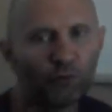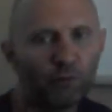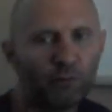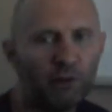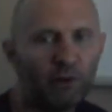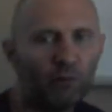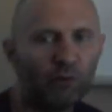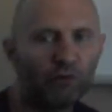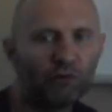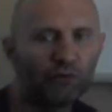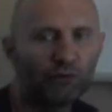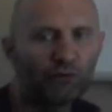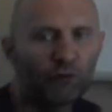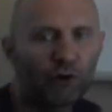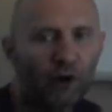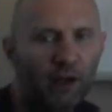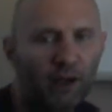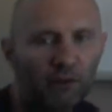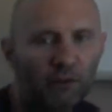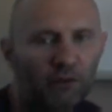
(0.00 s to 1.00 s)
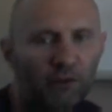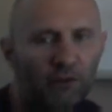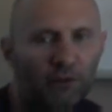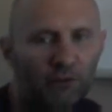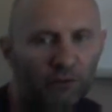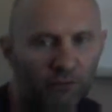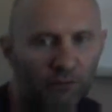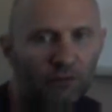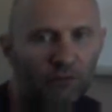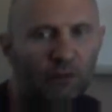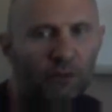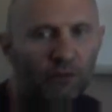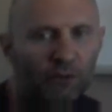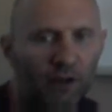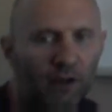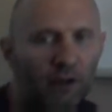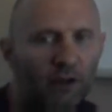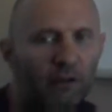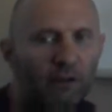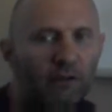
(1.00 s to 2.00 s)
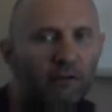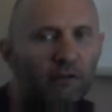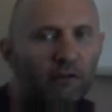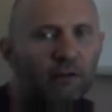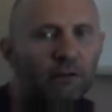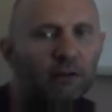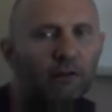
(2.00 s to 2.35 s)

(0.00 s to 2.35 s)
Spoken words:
sort of be what you're trying to do, okay?